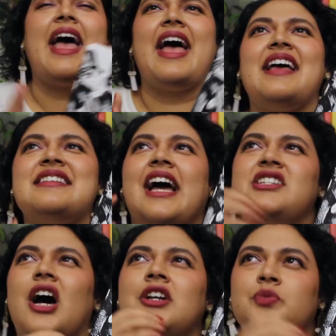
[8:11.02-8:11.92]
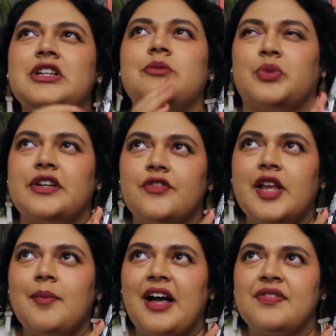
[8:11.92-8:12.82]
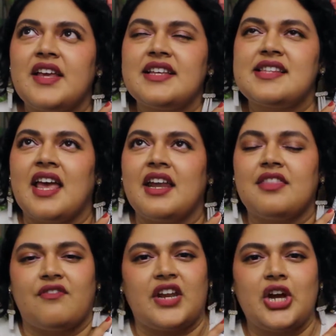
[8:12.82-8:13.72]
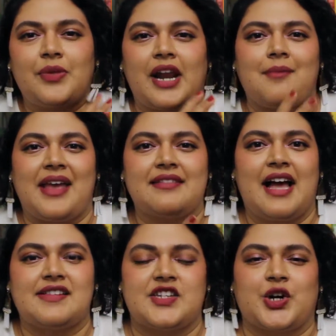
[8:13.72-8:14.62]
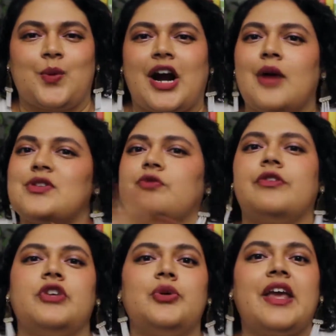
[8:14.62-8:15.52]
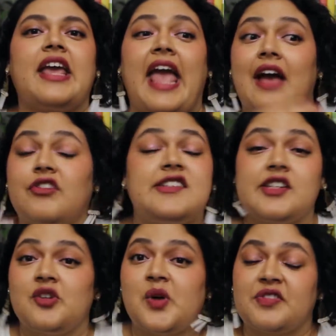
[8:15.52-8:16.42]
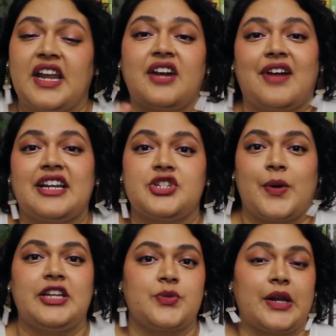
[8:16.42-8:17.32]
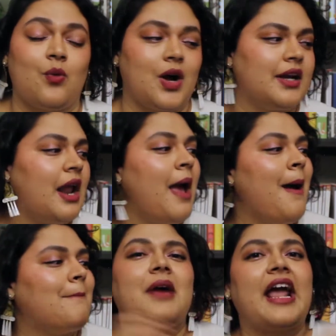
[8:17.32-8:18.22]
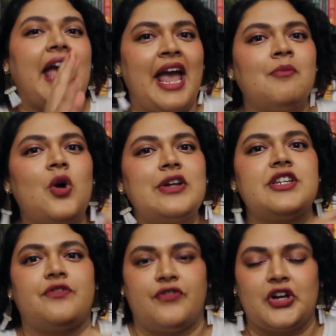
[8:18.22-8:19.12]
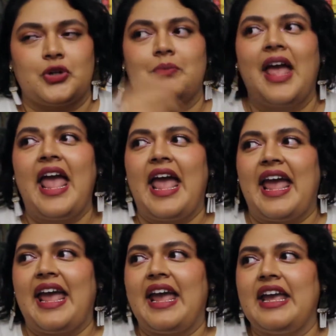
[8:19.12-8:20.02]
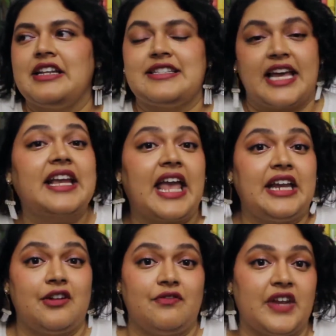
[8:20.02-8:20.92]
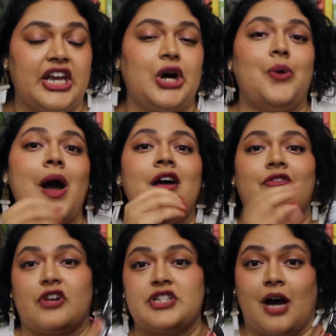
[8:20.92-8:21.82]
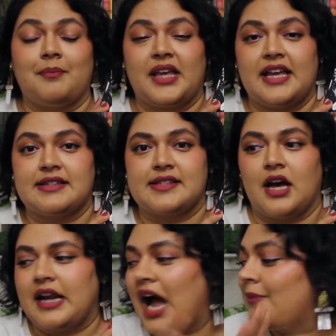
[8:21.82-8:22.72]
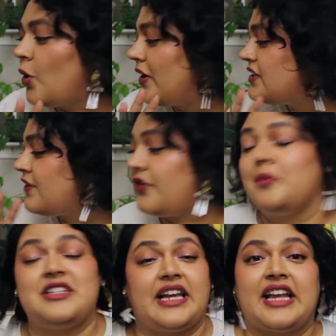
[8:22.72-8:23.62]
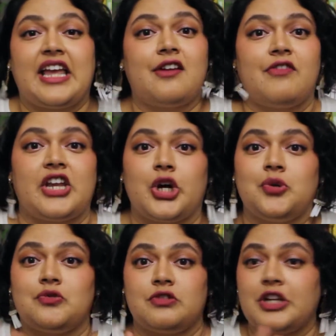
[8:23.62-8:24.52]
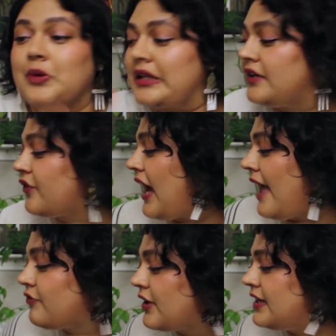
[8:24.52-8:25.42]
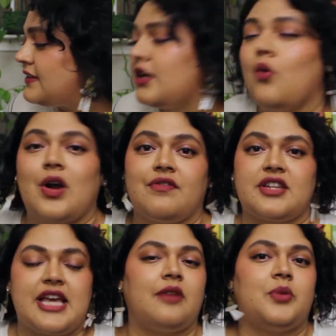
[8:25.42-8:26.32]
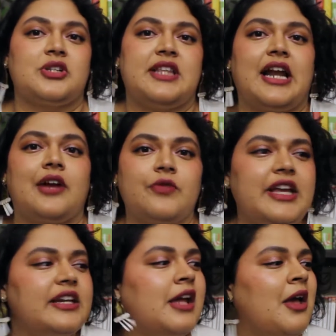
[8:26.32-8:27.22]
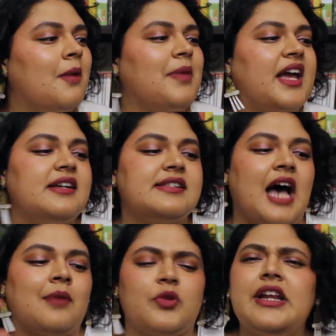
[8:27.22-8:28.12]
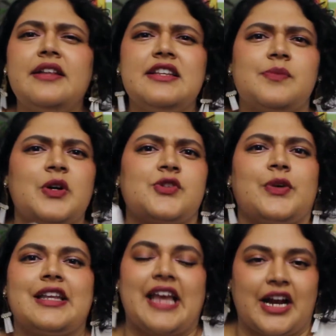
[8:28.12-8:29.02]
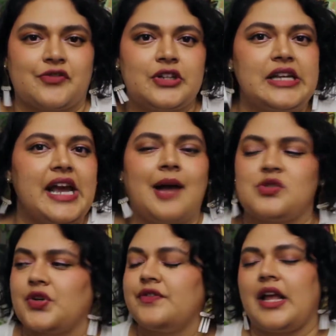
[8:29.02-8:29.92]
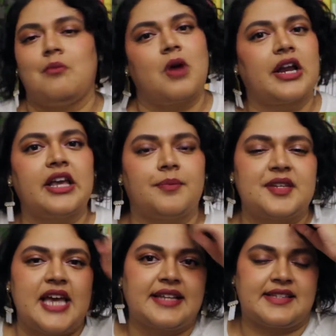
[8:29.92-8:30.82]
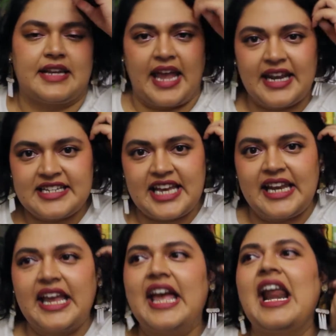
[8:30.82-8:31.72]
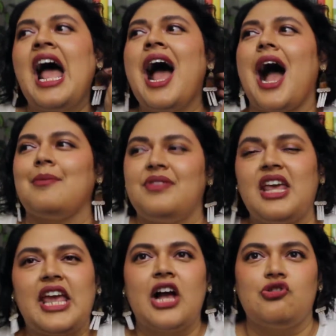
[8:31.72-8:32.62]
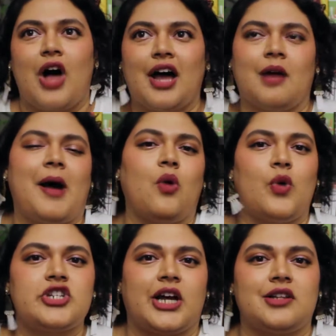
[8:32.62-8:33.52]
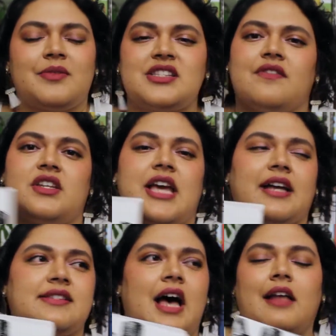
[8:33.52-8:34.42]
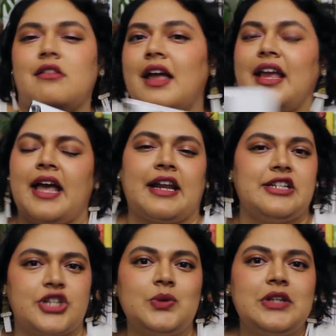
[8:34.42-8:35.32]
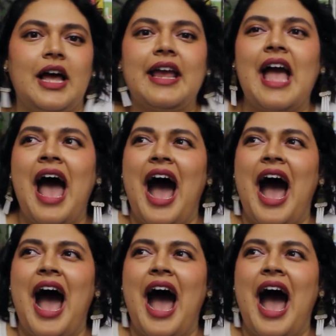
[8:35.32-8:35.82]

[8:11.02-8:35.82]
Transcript: And I talked really briefly about this in the video that I made last year where I was reviewing every single book that I read in 2021, but I am going to film a dedicated video for Dombey and Son. I'm going to film a dedicated video literally for every single one of the 10 books that I read because I'm reading these books really carefully. I'm sort of like marking up the text and annotating it. I'm thinking a lot about which elements of the text I like and I don't like.